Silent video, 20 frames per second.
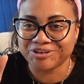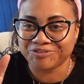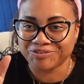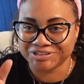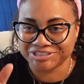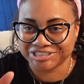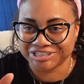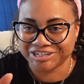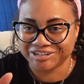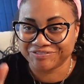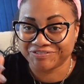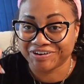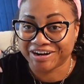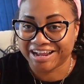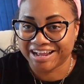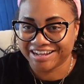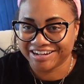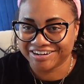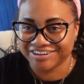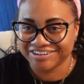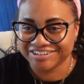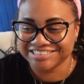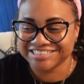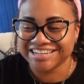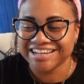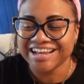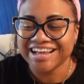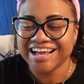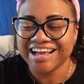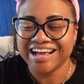originally for hangers
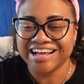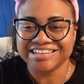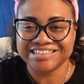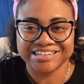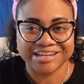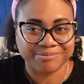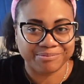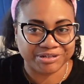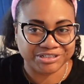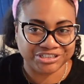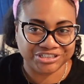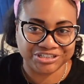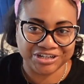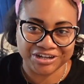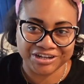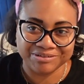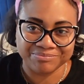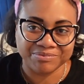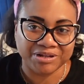and to get my son